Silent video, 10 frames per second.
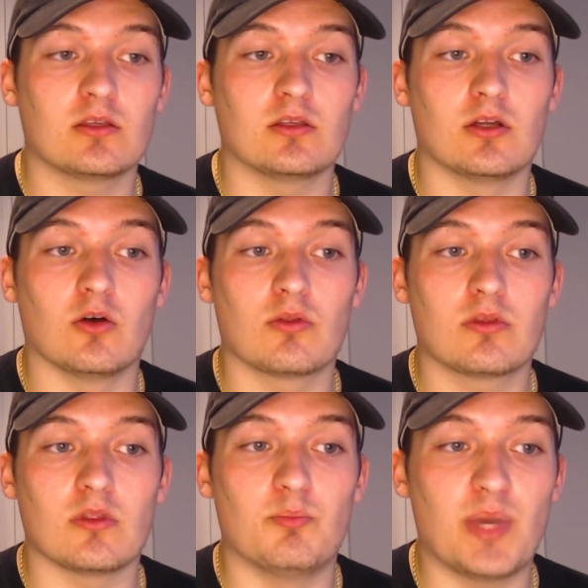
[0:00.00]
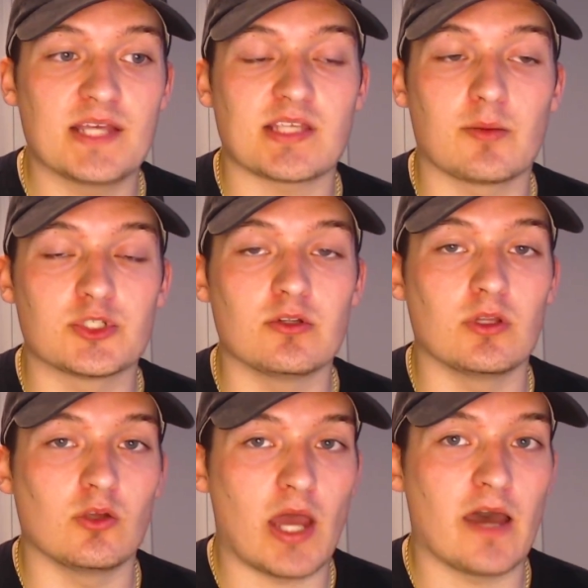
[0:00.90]
the best opportunity
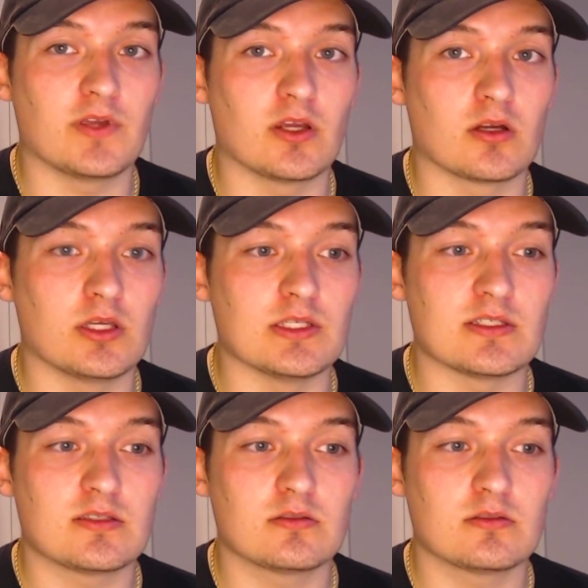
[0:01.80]
you have here is